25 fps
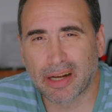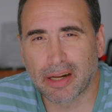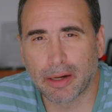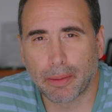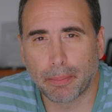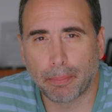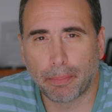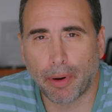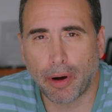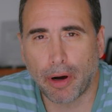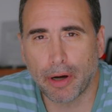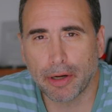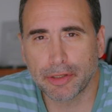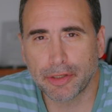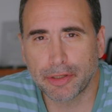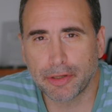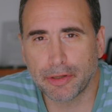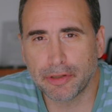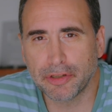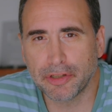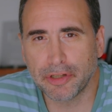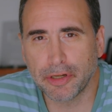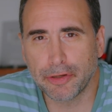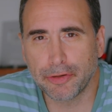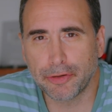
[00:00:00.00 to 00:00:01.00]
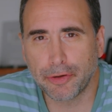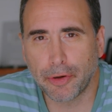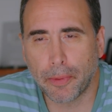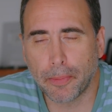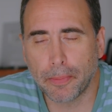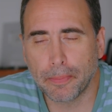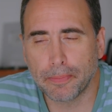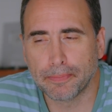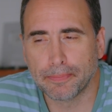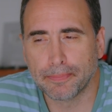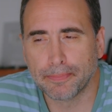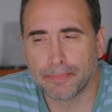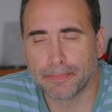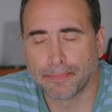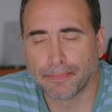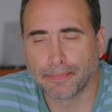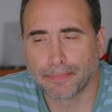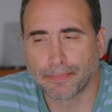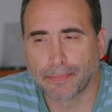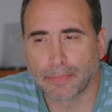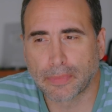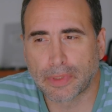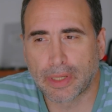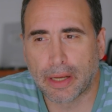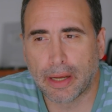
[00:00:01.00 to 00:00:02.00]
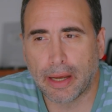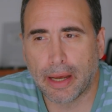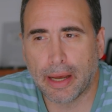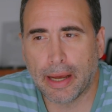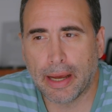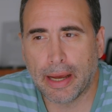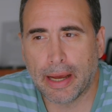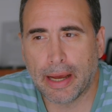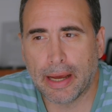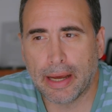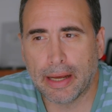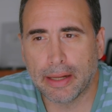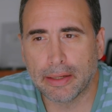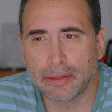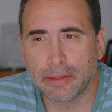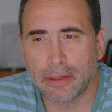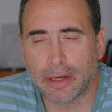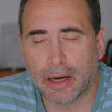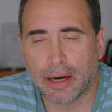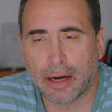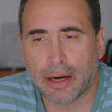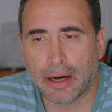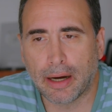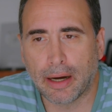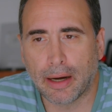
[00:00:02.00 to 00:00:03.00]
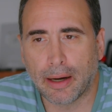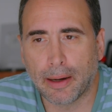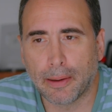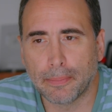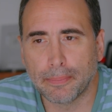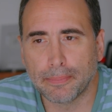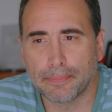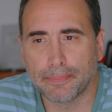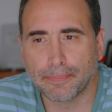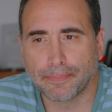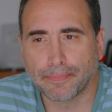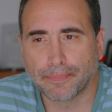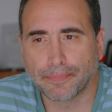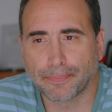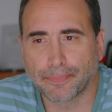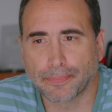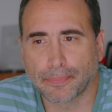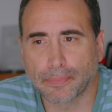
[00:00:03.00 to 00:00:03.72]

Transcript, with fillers: an imposter syndrome, and um,